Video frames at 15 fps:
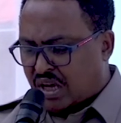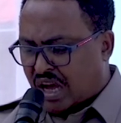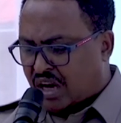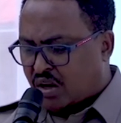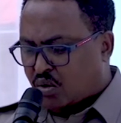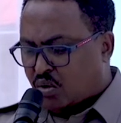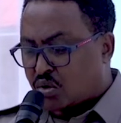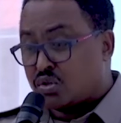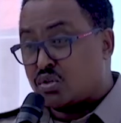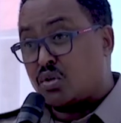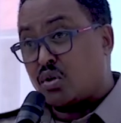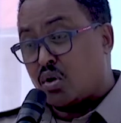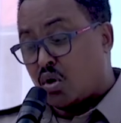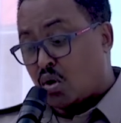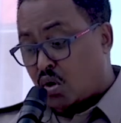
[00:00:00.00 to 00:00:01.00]
across
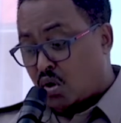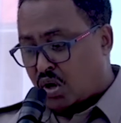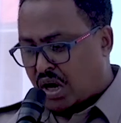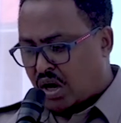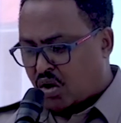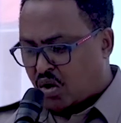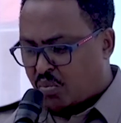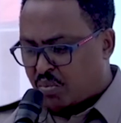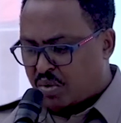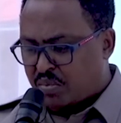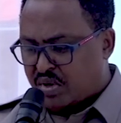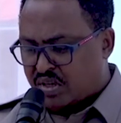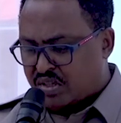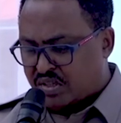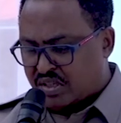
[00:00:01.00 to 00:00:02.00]
all our
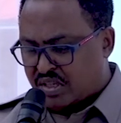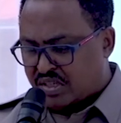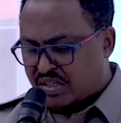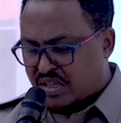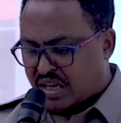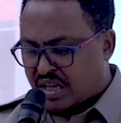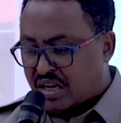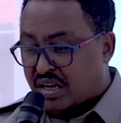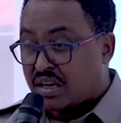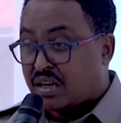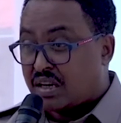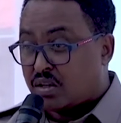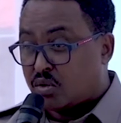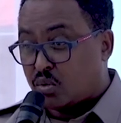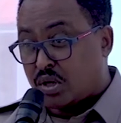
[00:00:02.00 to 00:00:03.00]
member states in
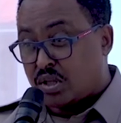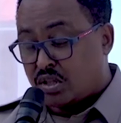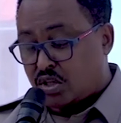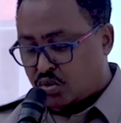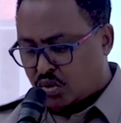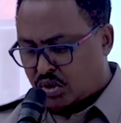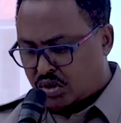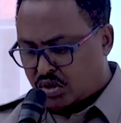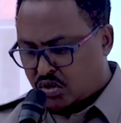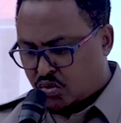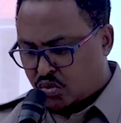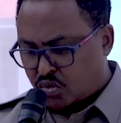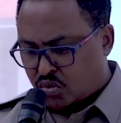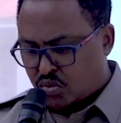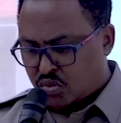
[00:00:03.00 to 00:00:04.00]

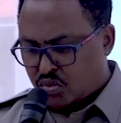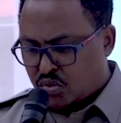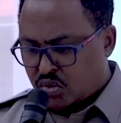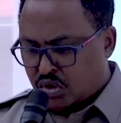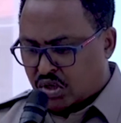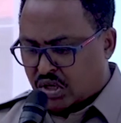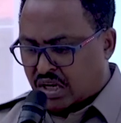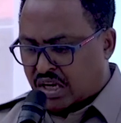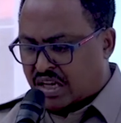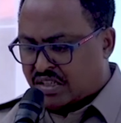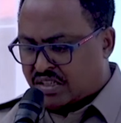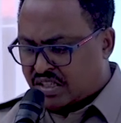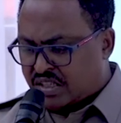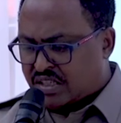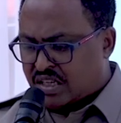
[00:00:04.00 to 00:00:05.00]
2022.
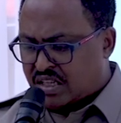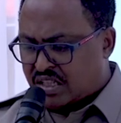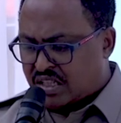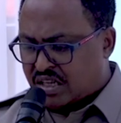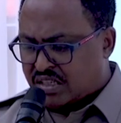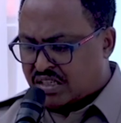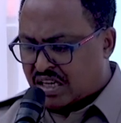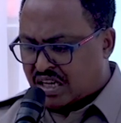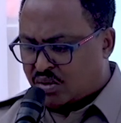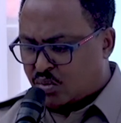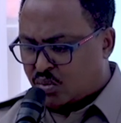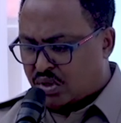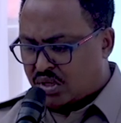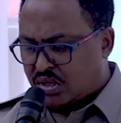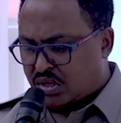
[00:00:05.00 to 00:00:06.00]
And this center
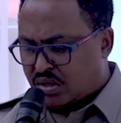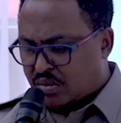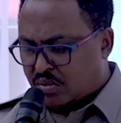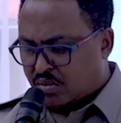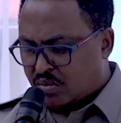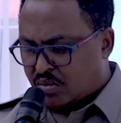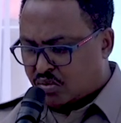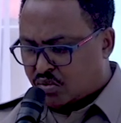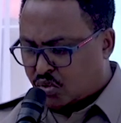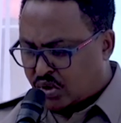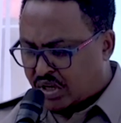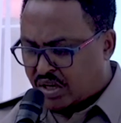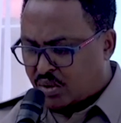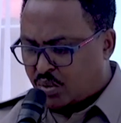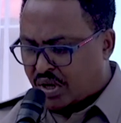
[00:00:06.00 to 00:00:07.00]
that will,
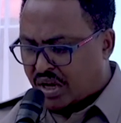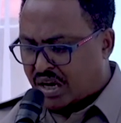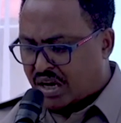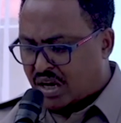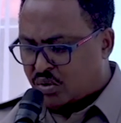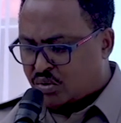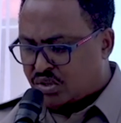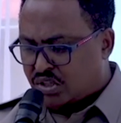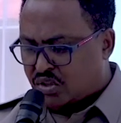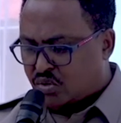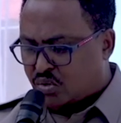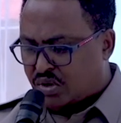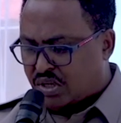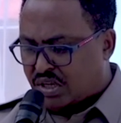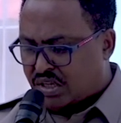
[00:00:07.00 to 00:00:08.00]
today we are launching
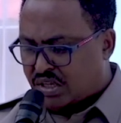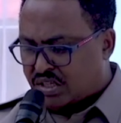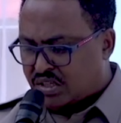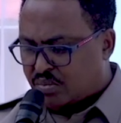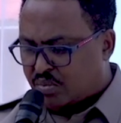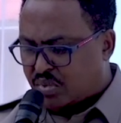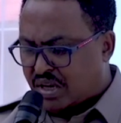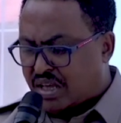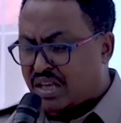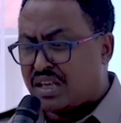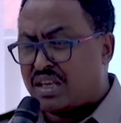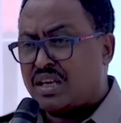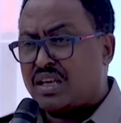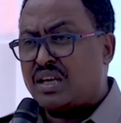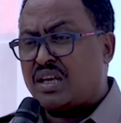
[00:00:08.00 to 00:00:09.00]
today is
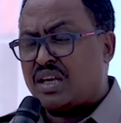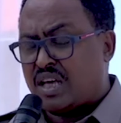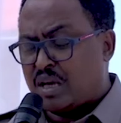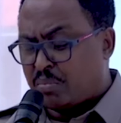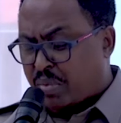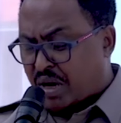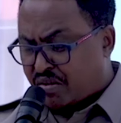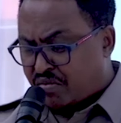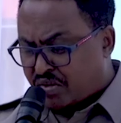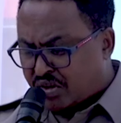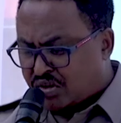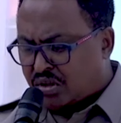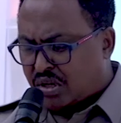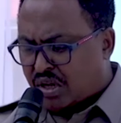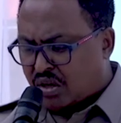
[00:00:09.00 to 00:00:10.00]
play a
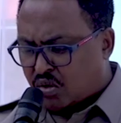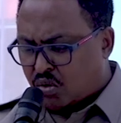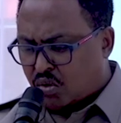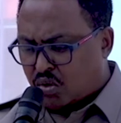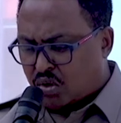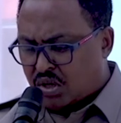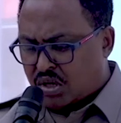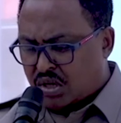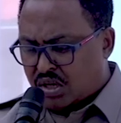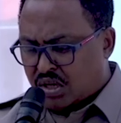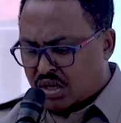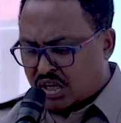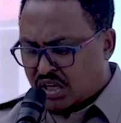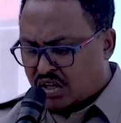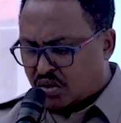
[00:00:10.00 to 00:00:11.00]
pivotal role
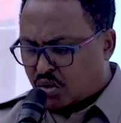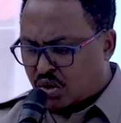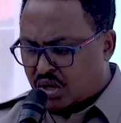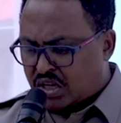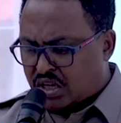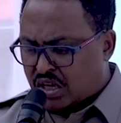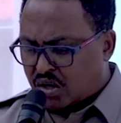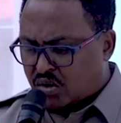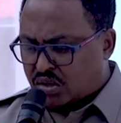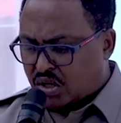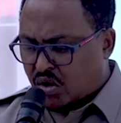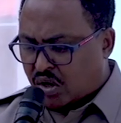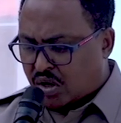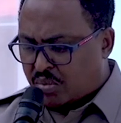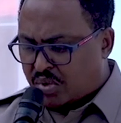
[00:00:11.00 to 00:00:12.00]
in rolling out
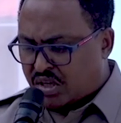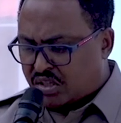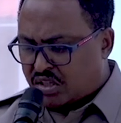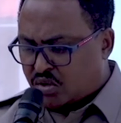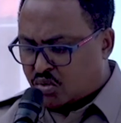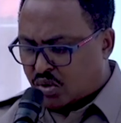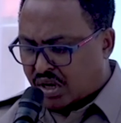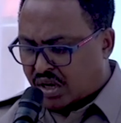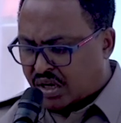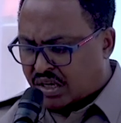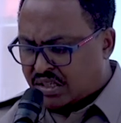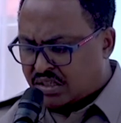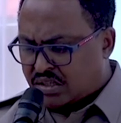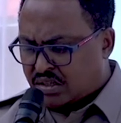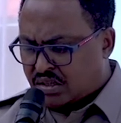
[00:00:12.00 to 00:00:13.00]
our ability to
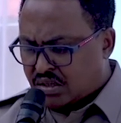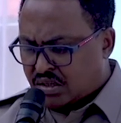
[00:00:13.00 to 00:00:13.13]
arrest,